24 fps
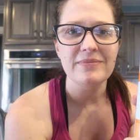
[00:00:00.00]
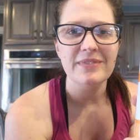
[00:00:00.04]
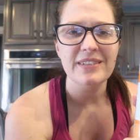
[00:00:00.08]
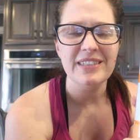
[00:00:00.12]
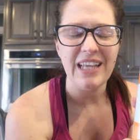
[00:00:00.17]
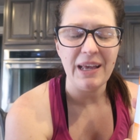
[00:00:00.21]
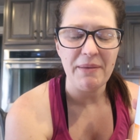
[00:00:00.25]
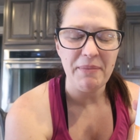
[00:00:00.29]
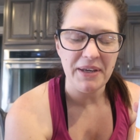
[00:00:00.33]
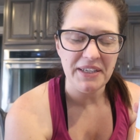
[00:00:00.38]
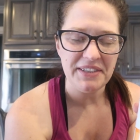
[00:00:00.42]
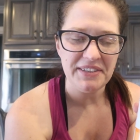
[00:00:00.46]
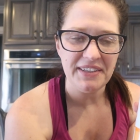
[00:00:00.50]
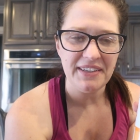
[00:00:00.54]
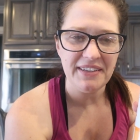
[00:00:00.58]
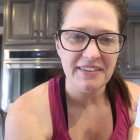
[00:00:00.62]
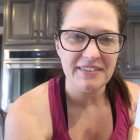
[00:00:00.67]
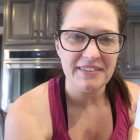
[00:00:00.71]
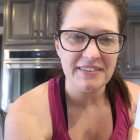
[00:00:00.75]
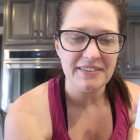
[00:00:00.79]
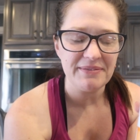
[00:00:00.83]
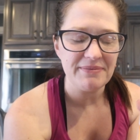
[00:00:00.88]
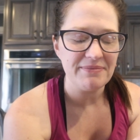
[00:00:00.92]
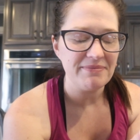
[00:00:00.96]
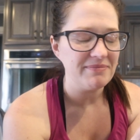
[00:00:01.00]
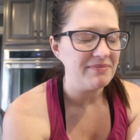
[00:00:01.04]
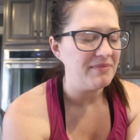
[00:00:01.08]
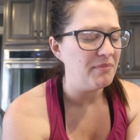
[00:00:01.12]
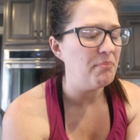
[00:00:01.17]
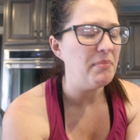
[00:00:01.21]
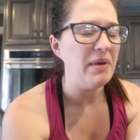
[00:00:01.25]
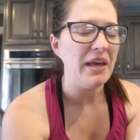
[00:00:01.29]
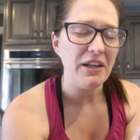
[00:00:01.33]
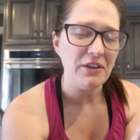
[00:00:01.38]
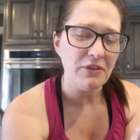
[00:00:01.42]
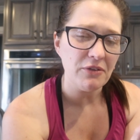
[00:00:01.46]
Does that make sense?
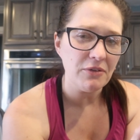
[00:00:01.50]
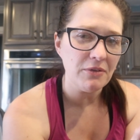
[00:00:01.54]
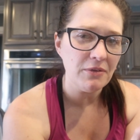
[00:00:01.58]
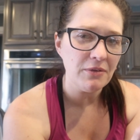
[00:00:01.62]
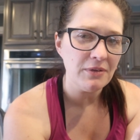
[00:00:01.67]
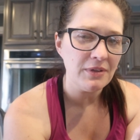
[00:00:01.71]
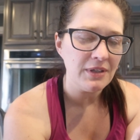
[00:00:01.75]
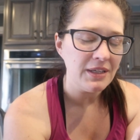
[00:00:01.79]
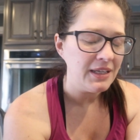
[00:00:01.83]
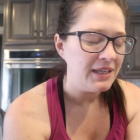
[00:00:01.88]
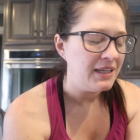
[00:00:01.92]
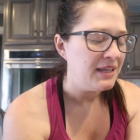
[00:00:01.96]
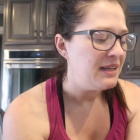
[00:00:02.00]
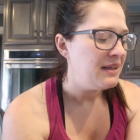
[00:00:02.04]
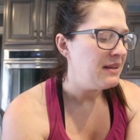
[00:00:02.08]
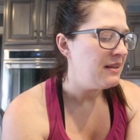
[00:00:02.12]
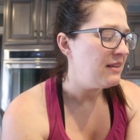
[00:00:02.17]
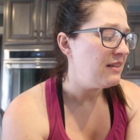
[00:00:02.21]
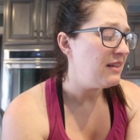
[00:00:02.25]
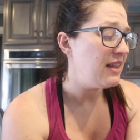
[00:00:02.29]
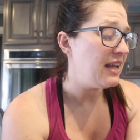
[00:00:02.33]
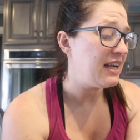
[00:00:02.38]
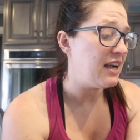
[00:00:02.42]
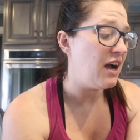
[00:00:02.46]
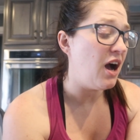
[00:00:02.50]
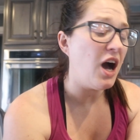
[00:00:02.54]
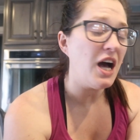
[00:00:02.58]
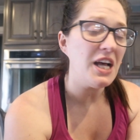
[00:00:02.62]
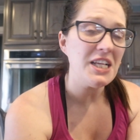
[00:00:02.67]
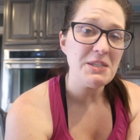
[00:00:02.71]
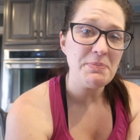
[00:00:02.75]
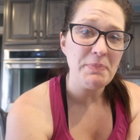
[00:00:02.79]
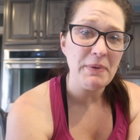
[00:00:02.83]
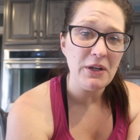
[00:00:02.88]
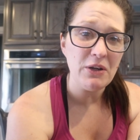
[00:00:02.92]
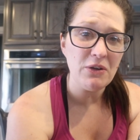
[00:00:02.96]
Medical? Like a
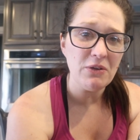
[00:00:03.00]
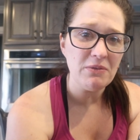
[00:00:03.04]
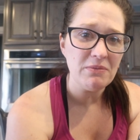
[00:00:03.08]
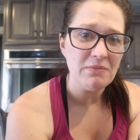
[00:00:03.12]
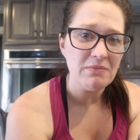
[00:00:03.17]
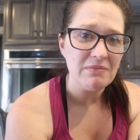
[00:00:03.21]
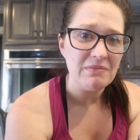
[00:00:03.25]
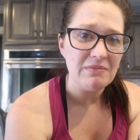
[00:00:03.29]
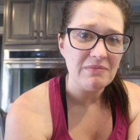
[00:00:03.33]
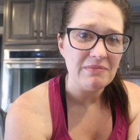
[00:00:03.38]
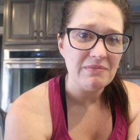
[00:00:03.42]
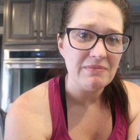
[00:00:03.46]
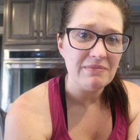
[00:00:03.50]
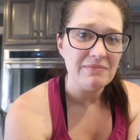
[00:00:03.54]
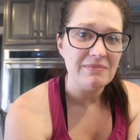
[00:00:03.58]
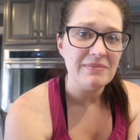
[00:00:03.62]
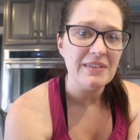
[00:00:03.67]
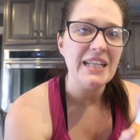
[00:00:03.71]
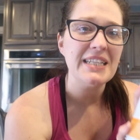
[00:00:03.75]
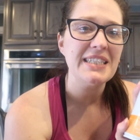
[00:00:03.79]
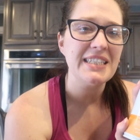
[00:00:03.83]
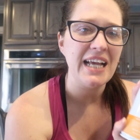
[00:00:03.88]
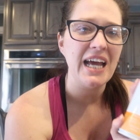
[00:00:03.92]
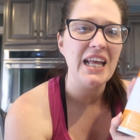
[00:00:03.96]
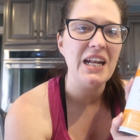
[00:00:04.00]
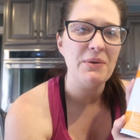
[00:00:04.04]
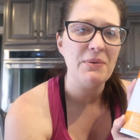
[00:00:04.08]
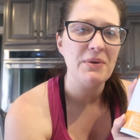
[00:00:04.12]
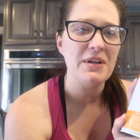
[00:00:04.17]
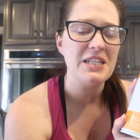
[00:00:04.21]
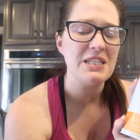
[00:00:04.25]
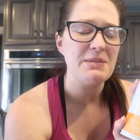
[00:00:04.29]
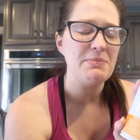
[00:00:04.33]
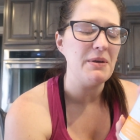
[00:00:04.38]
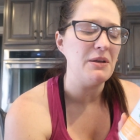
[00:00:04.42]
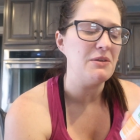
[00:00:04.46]
hospital? That's kind of
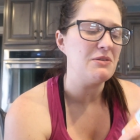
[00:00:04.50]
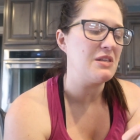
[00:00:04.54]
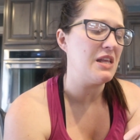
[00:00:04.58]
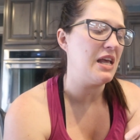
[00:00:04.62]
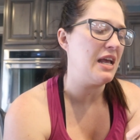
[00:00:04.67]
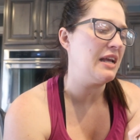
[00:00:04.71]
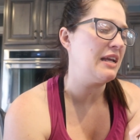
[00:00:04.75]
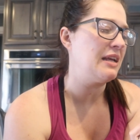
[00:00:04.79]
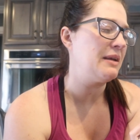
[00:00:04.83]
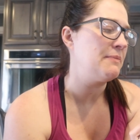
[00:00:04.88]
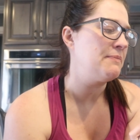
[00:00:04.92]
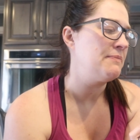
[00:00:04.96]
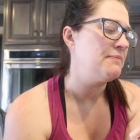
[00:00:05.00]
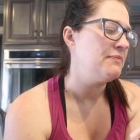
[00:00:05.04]
what it smells like.